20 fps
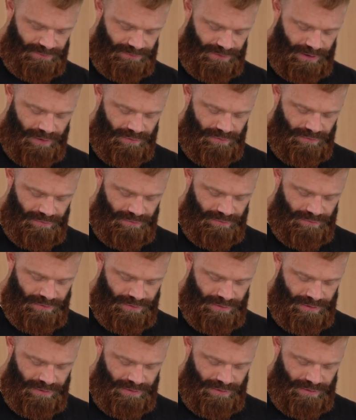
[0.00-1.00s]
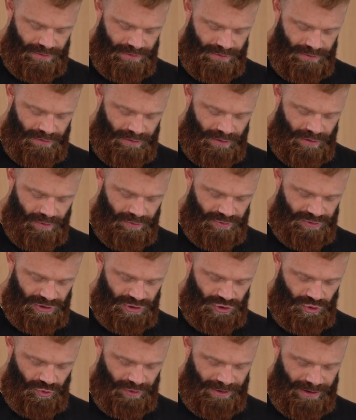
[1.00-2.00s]
So I was
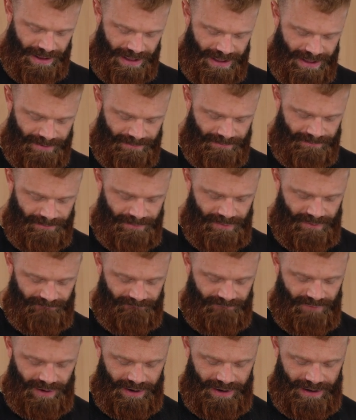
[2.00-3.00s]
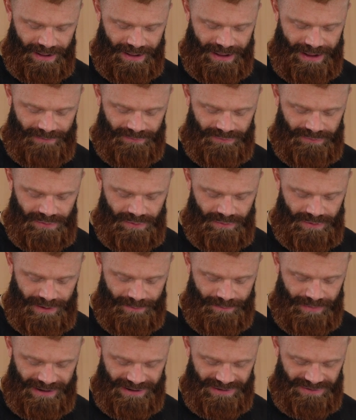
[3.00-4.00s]
enjoying that. I fucking absolutely
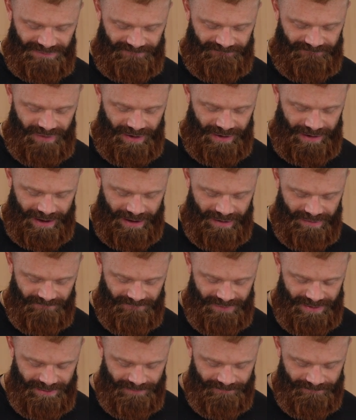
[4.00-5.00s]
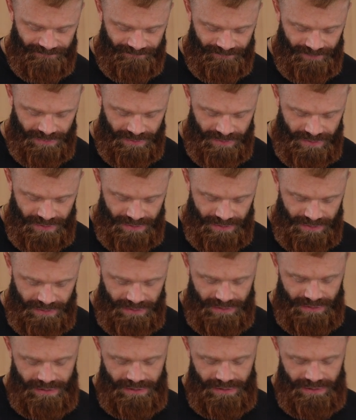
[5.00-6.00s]
blitzed the fuck out of it.
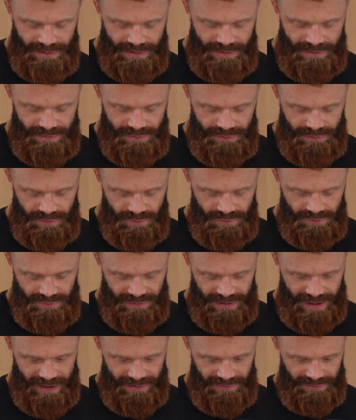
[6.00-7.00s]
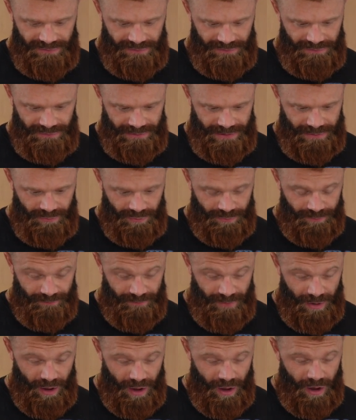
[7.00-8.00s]
Did 2 sets, and it was
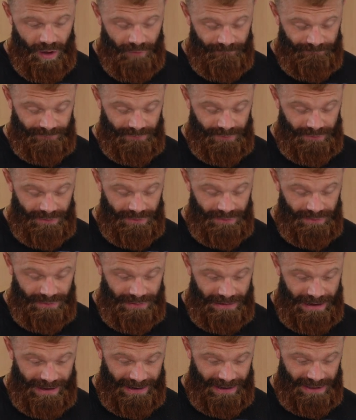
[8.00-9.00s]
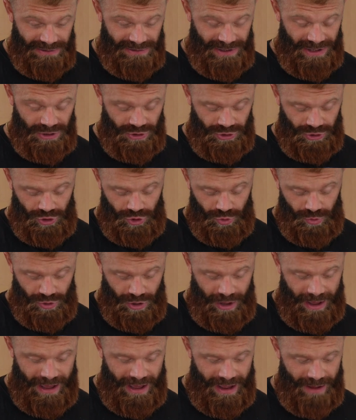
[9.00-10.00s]
after leg extensions, which
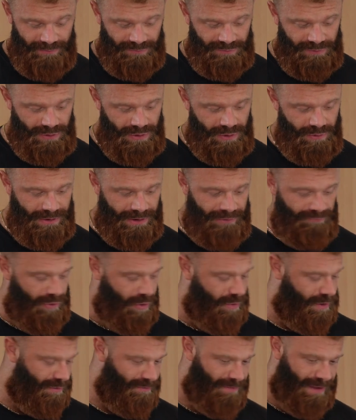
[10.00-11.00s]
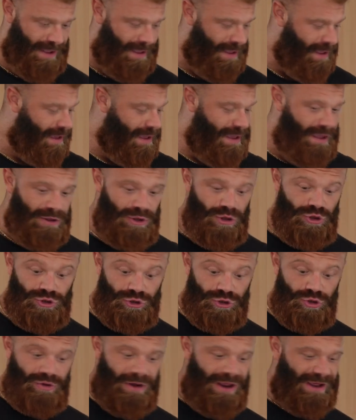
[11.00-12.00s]
absolutely ruined me. Used
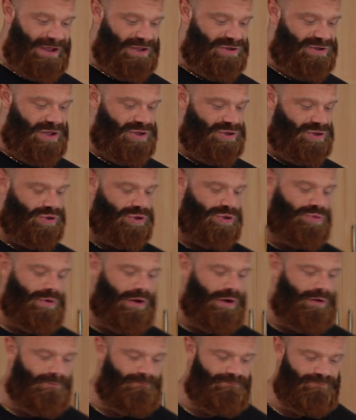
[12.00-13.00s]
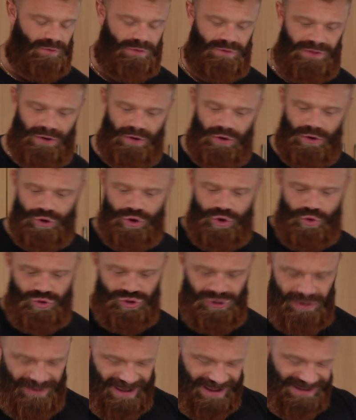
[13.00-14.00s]
a new leg extension as well because they got a new
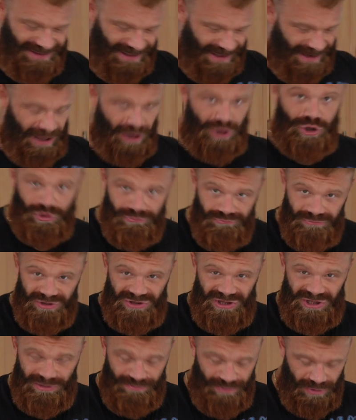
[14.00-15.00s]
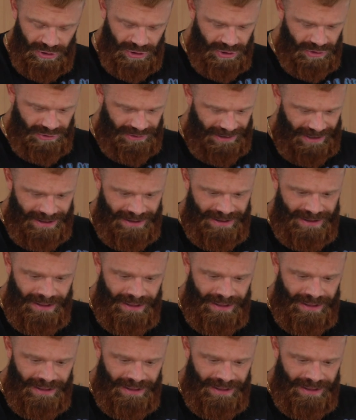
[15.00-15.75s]
Gym 80 and I couldn't resist but use it.